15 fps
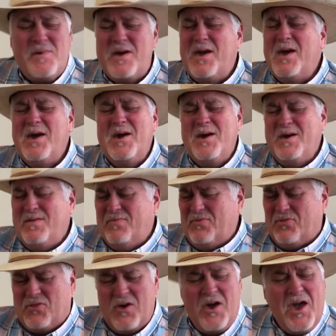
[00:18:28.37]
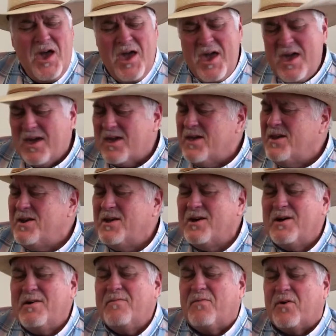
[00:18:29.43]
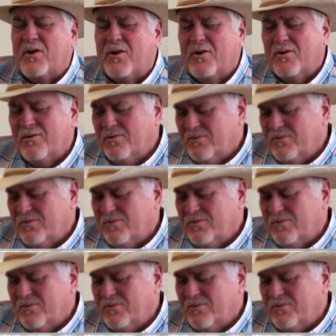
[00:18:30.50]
been thinking of her.